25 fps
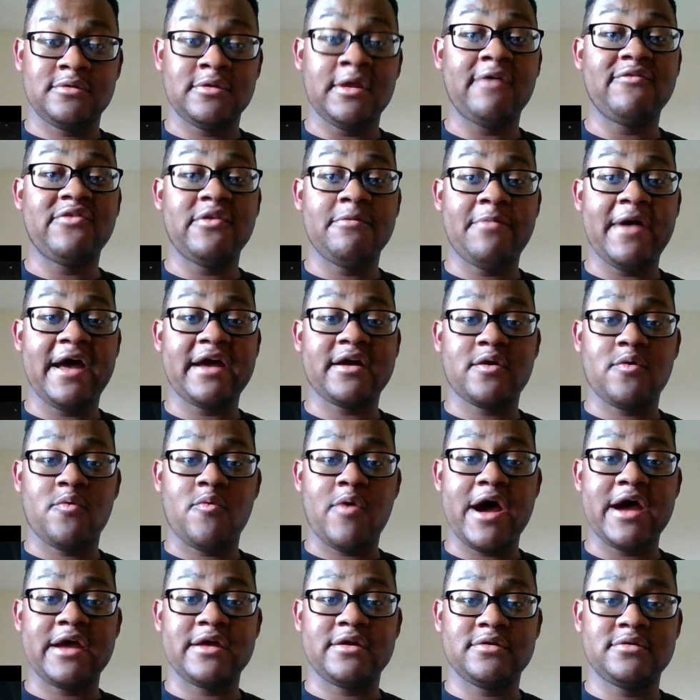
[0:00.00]
Love the back of
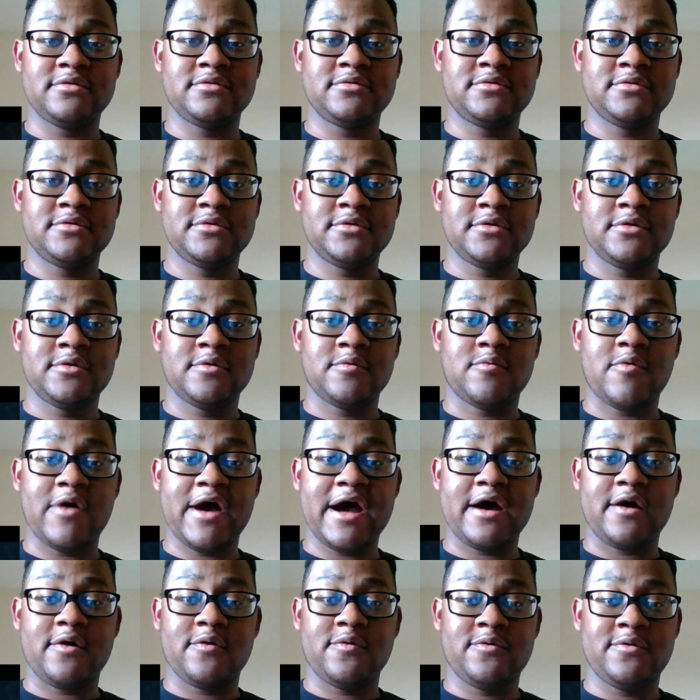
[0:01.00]
life.
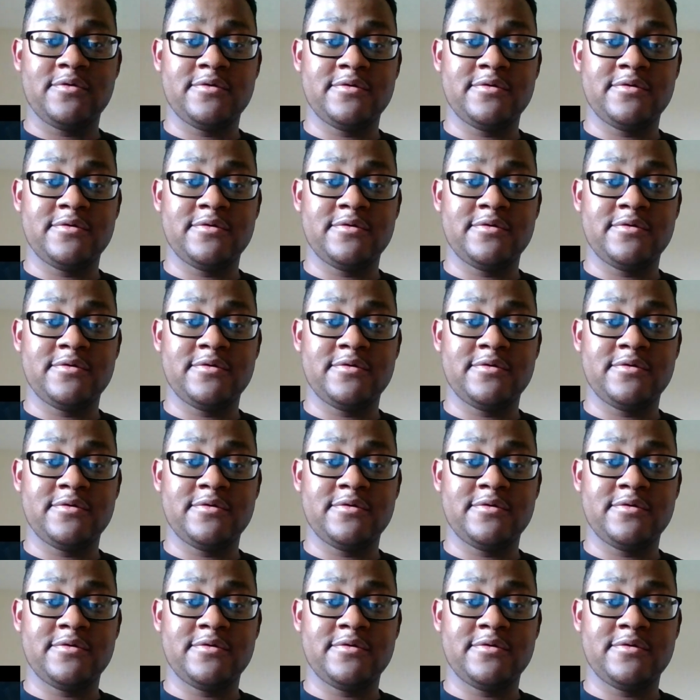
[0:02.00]
Wow.